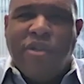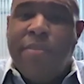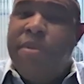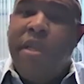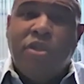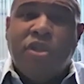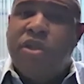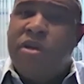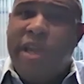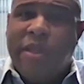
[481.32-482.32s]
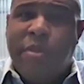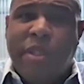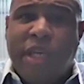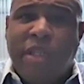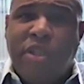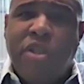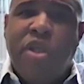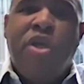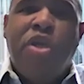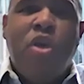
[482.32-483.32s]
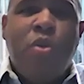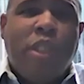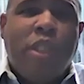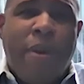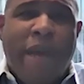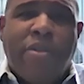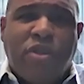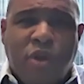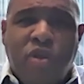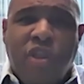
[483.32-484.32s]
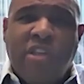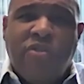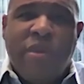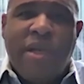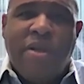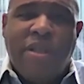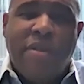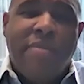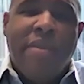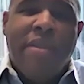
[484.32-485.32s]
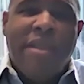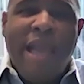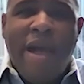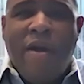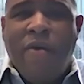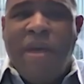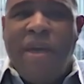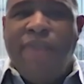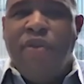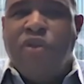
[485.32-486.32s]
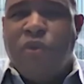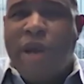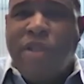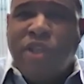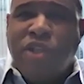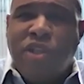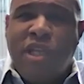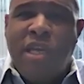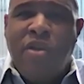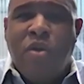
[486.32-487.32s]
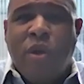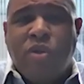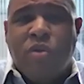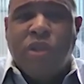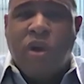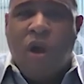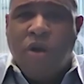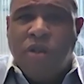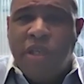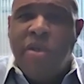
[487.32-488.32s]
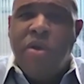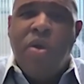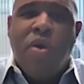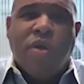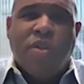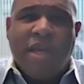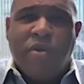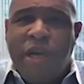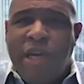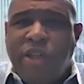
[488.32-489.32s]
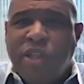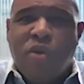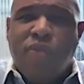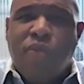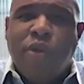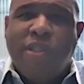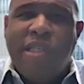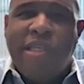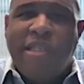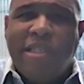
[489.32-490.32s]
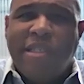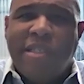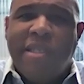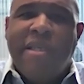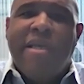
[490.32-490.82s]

or something, there's a certain expectation. You expect certain things from a Hilton. Now, if you transition and you're going to a Ritz Carlton or St. Regis or Four Seasons,